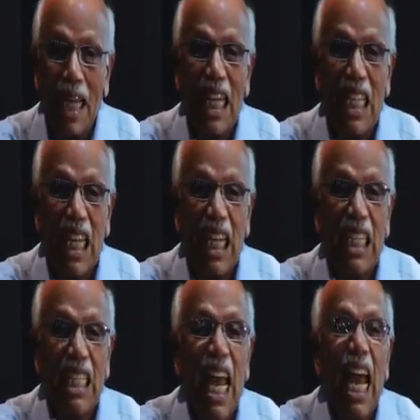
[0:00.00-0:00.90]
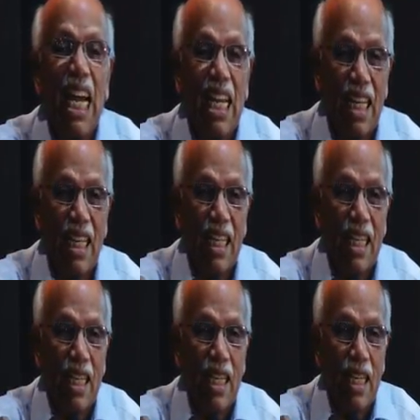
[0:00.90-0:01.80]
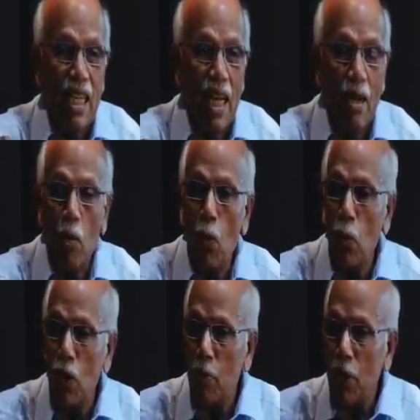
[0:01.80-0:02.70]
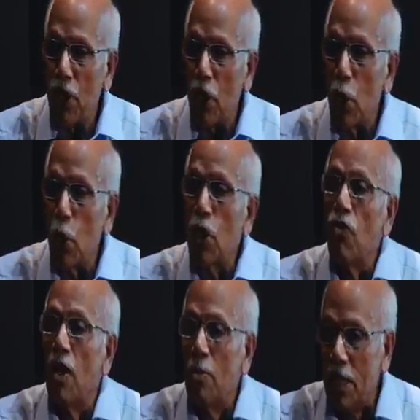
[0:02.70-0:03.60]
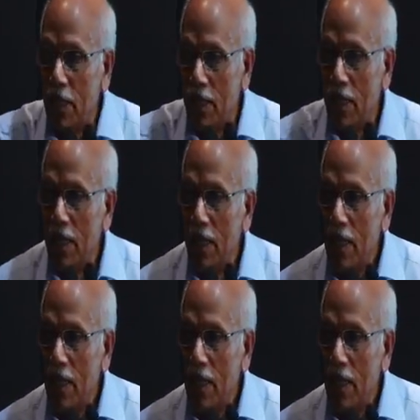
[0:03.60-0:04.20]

It is like sand, and most patients used to vomit it.